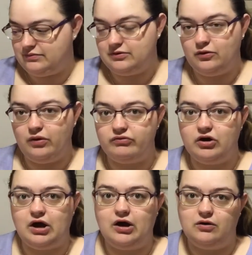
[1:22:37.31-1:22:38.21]
If not,
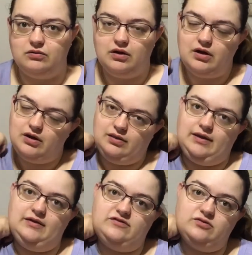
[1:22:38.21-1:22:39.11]
I'll
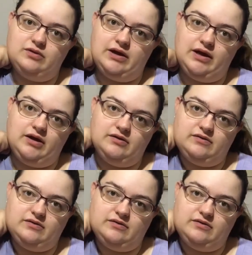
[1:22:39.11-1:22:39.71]
link to a